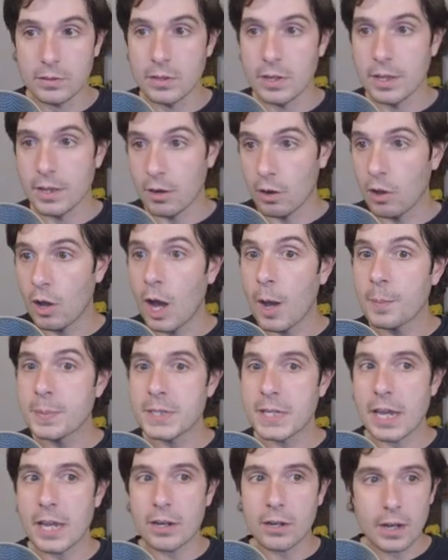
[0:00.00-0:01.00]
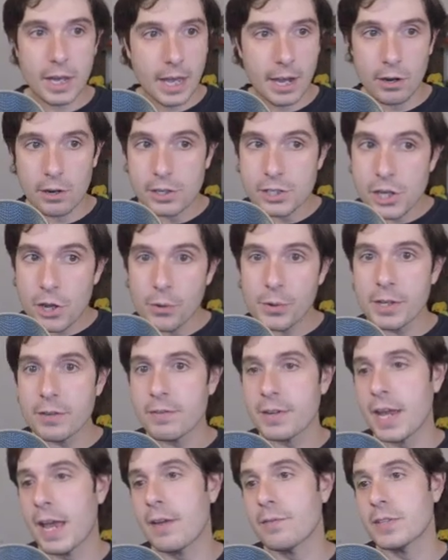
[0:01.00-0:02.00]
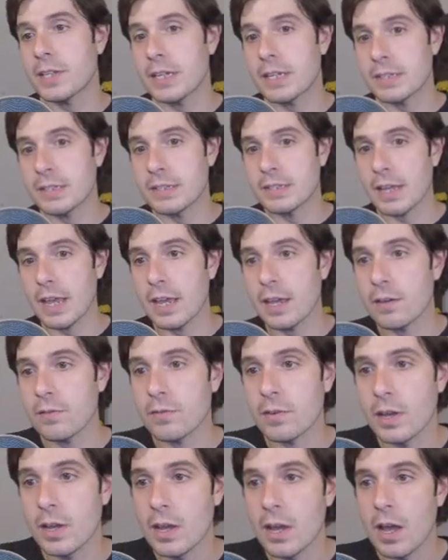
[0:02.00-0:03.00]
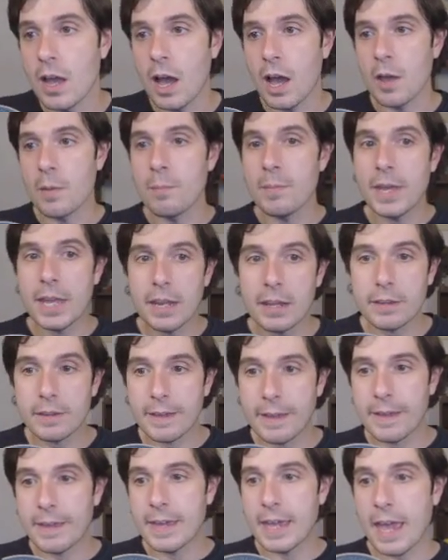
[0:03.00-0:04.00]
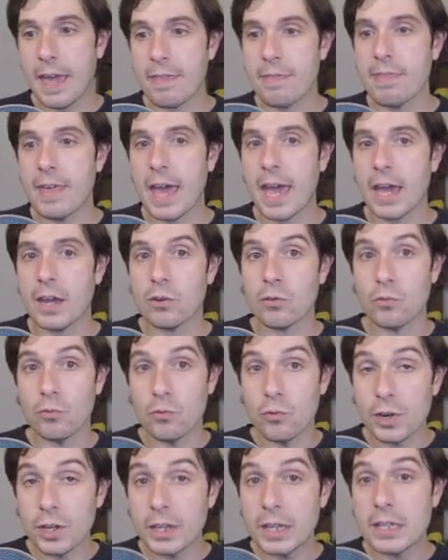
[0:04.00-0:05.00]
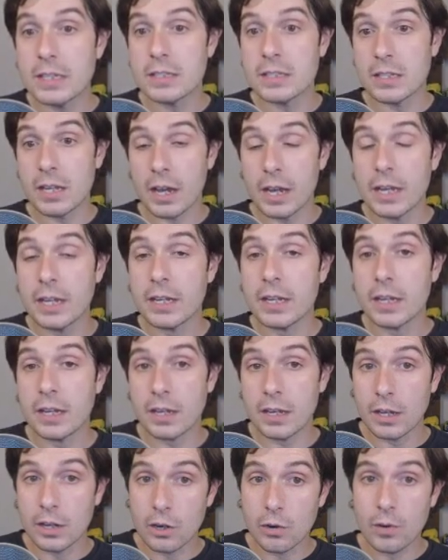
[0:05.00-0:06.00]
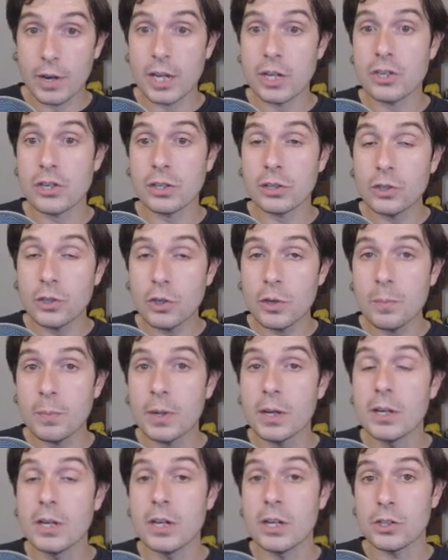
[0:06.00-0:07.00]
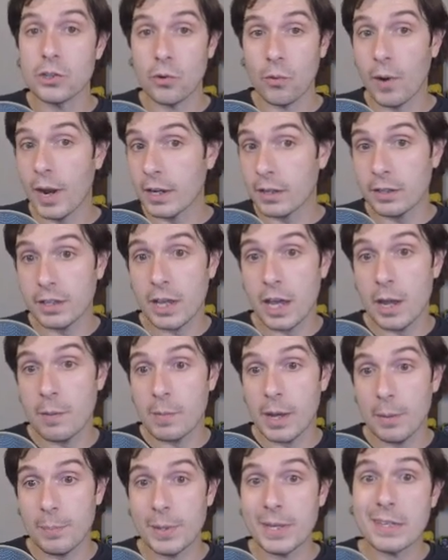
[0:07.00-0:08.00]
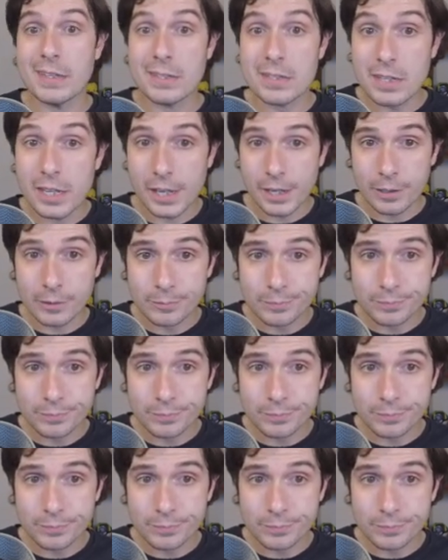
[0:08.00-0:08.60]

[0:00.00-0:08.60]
Then I'll update and I don't even have to hit save. I immediately get that really tight iteration loop directly on my PC.